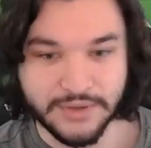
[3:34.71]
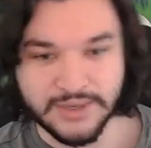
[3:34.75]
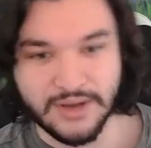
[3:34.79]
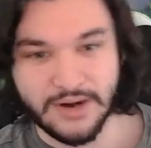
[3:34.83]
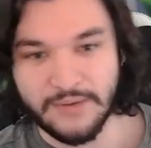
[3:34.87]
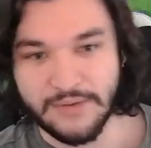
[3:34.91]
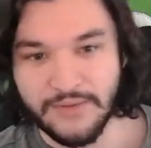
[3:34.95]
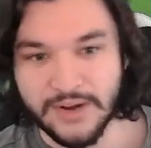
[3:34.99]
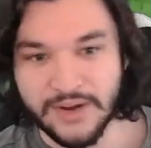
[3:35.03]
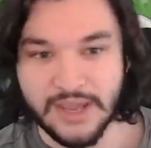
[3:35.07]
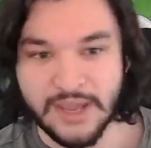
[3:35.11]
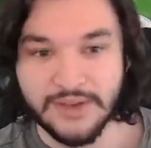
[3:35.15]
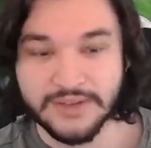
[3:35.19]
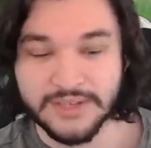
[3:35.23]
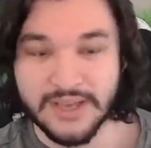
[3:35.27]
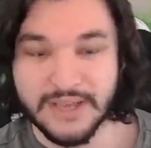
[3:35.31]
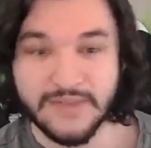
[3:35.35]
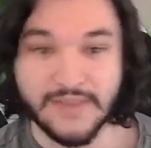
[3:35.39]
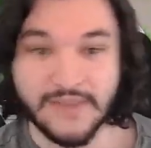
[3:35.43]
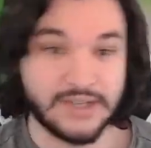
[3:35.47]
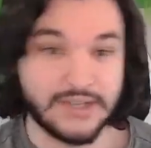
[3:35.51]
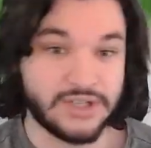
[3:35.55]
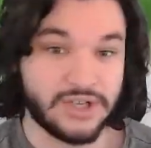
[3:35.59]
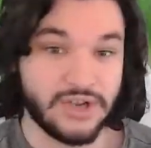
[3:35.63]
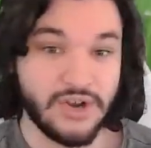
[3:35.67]
on our videos,
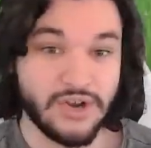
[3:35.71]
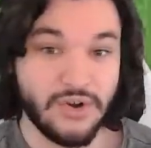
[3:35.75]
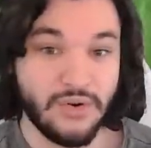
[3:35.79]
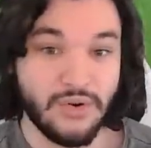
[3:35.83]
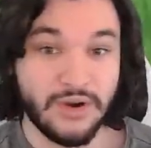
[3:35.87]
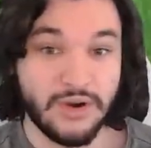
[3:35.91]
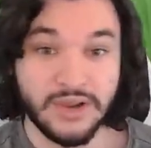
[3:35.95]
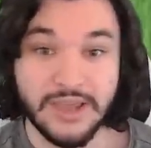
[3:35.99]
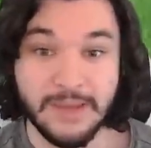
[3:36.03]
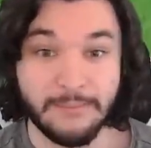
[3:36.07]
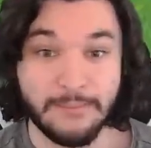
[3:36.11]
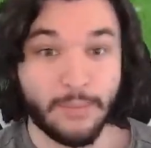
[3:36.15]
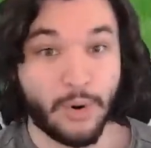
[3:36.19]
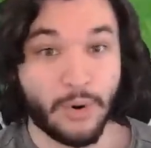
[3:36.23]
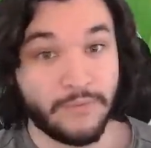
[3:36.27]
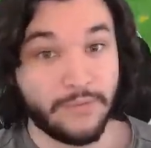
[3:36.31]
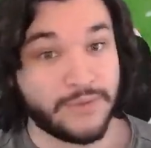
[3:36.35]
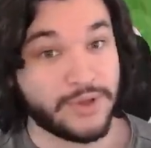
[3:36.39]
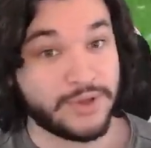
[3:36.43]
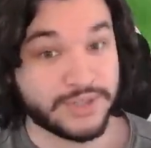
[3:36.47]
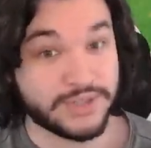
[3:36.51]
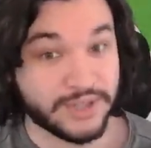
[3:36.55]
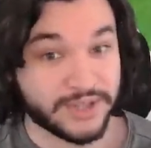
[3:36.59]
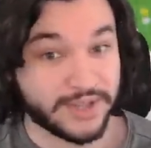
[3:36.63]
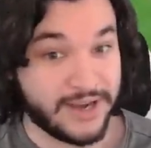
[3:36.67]
and then two, get more
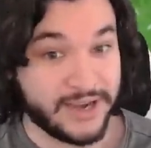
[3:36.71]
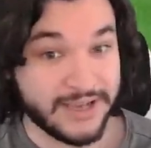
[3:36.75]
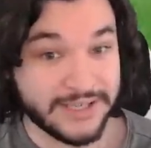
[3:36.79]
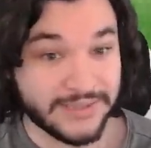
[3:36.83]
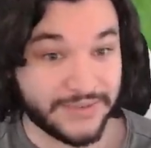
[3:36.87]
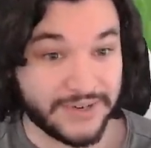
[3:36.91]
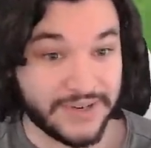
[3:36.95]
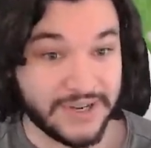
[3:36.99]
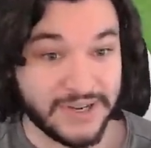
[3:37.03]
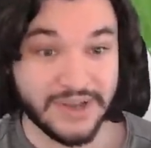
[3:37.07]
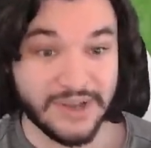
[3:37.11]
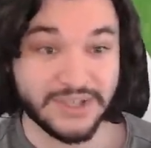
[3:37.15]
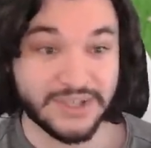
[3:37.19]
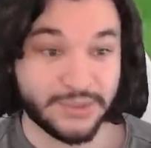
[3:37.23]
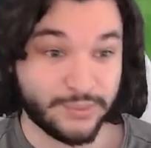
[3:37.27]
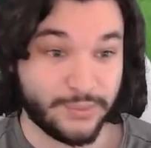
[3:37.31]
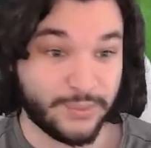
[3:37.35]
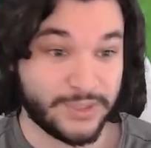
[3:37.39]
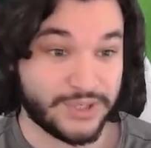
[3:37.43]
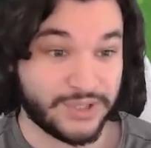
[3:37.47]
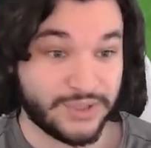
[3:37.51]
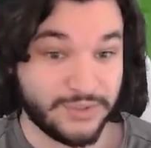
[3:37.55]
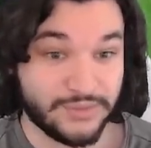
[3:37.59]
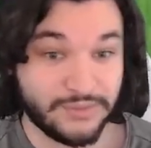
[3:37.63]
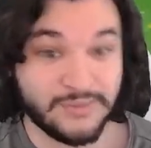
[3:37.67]
views on the next videos,
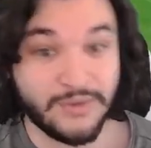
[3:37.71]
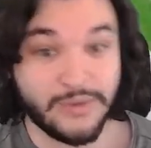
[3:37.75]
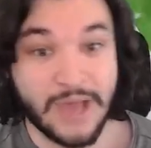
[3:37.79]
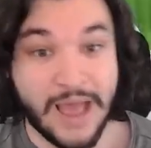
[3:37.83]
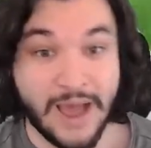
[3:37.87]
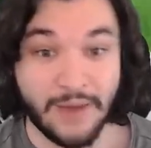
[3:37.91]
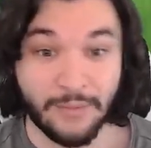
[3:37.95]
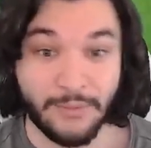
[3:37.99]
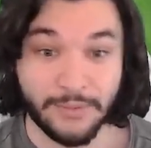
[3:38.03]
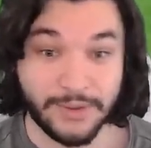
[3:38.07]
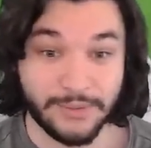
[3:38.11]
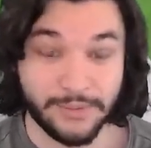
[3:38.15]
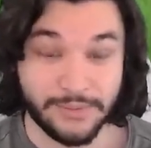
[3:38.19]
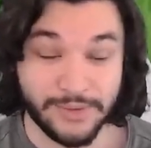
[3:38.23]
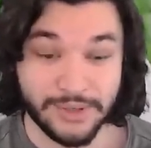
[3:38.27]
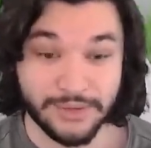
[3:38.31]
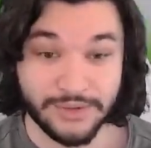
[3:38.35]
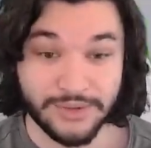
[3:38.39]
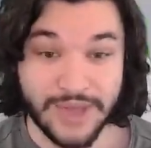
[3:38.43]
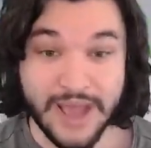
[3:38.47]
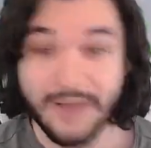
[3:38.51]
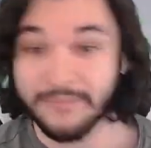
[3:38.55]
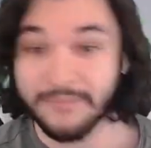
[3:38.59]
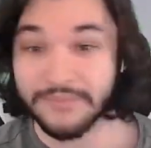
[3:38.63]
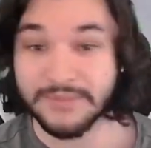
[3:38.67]
which how would we
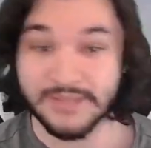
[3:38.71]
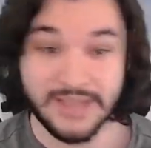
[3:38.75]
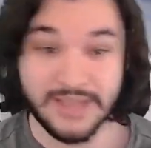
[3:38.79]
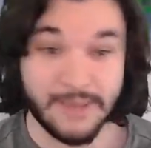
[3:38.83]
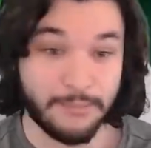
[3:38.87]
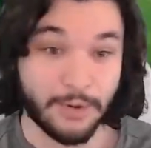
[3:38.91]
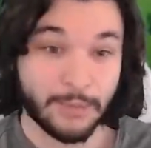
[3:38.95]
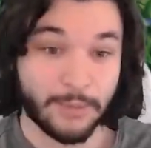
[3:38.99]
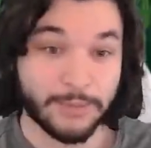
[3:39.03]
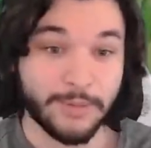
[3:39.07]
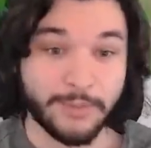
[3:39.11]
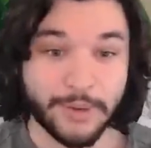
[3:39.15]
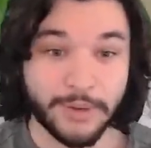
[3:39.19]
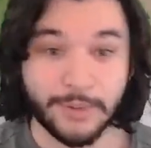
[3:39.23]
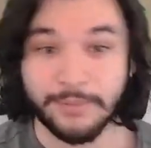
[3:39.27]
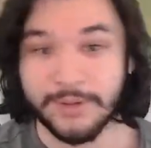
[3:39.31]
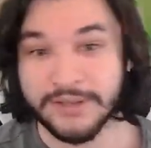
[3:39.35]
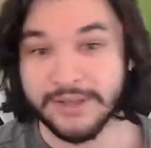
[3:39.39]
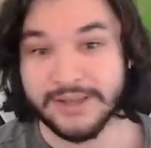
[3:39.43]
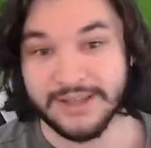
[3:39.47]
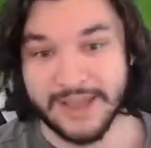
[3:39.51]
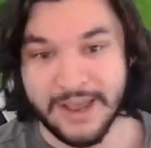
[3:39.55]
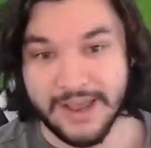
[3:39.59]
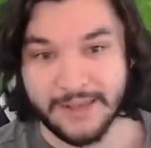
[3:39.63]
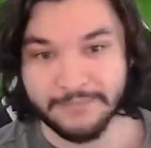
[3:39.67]
do that? Get more people to
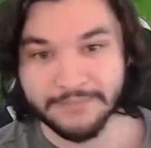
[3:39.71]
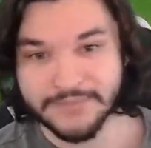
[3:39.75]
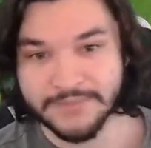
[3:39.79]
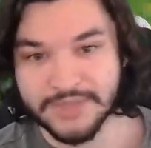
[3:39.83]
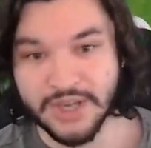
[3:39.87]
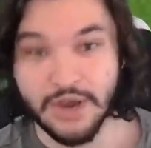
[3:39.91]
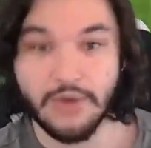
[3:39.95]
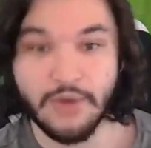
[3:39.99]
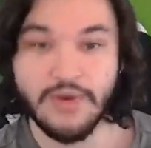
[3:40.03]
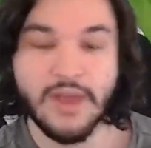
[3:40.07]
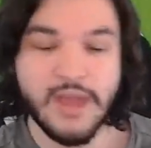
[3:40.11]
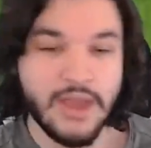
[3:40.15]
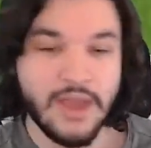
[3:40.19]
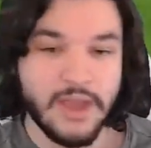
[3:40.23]
play the game. So